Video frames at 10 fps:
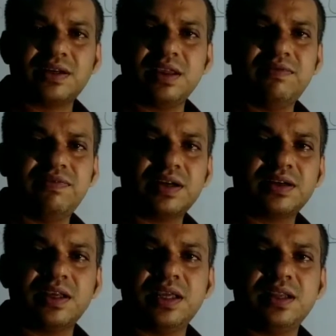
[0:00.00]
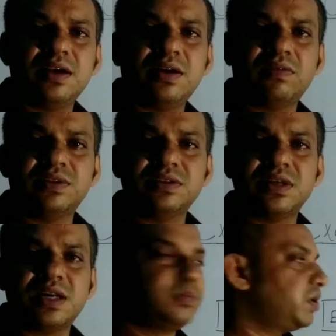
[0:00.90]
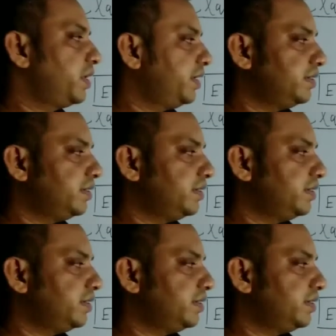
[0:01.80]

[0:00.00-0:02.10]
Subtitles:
effect area of this charge body